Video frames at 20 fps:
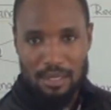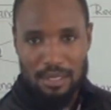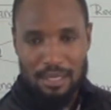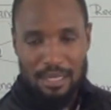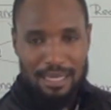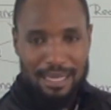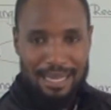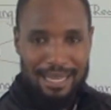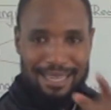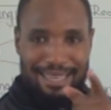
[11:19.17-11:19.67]
I
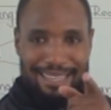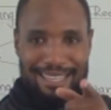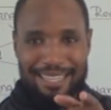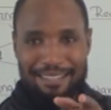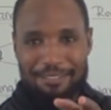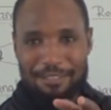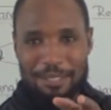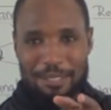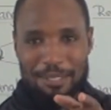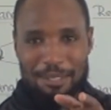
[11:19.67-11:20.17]
love you
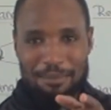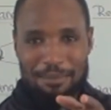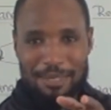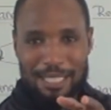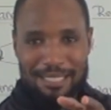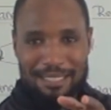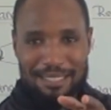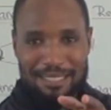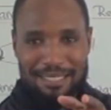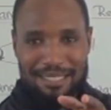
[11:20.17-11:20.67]
too much.
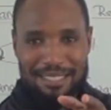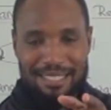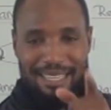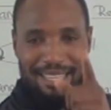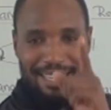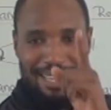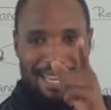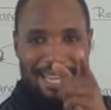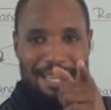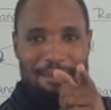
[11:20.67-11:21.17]

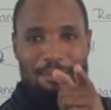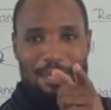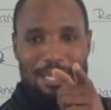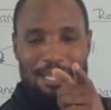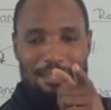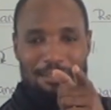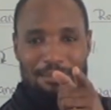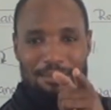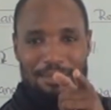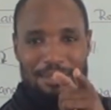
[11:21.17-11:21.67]
I believe
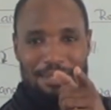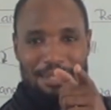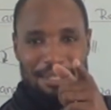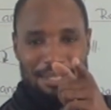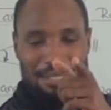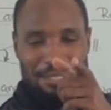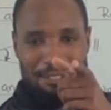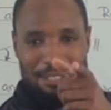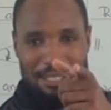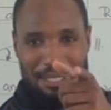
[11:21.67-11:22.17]

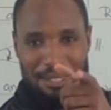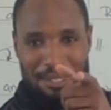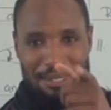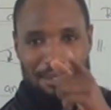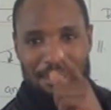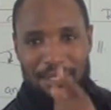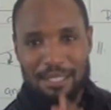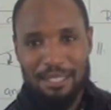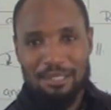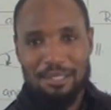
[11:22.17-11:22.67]
you're
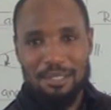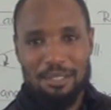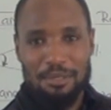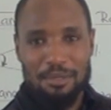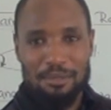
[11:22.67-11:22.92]
going to